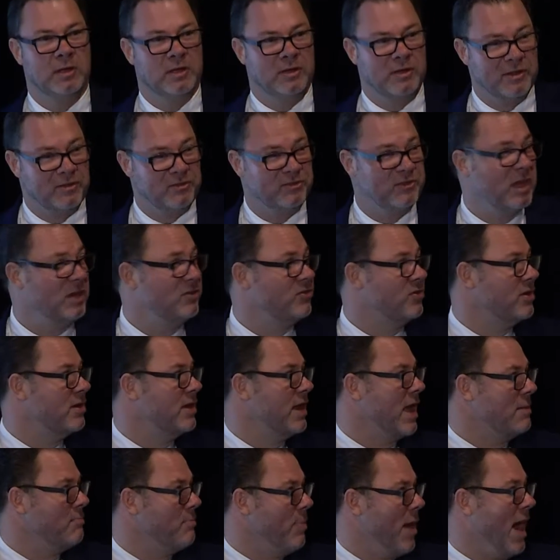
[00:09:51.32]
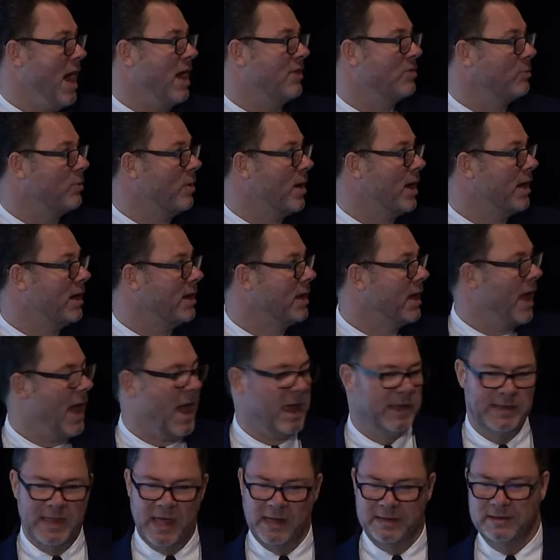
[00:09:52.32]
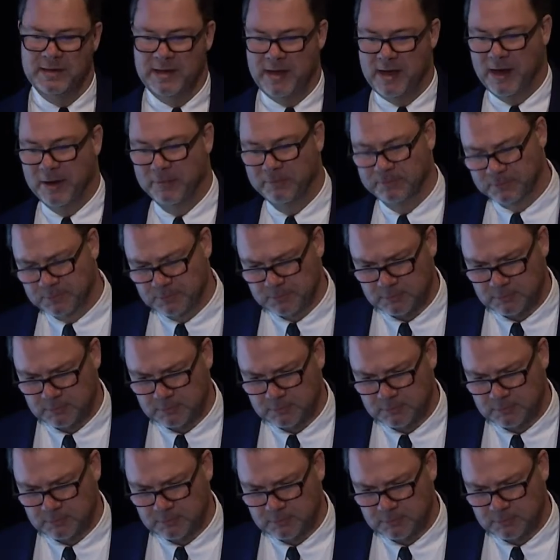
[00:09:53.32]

decision, and pathway at that time.